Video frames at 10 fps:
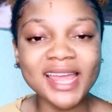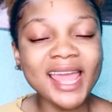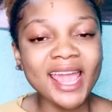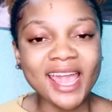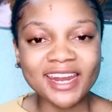
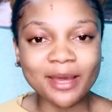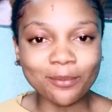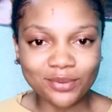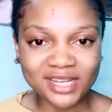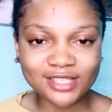and I'm
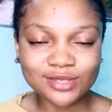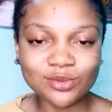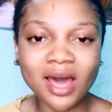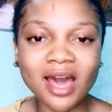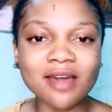pleased to
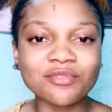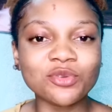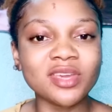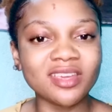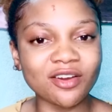have you
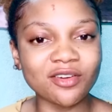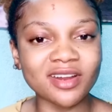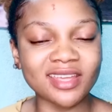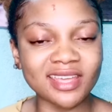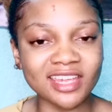here
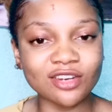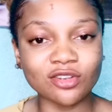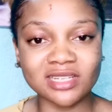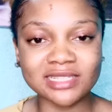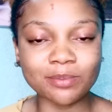again on
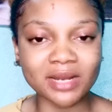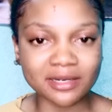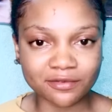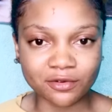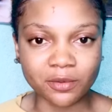this
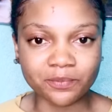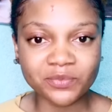platform.